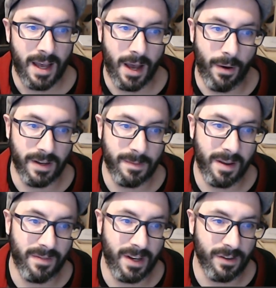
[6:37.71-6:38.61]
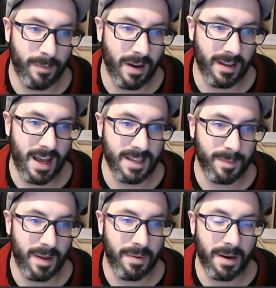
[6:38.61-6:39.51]
I want to make videos about
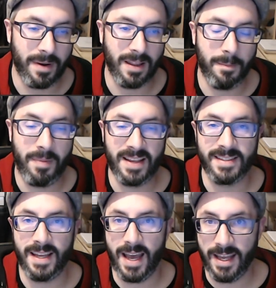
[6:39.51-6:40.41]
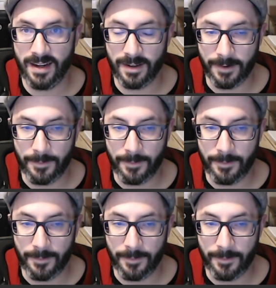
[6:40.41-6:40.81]
cosplay, but I'm not the best editor.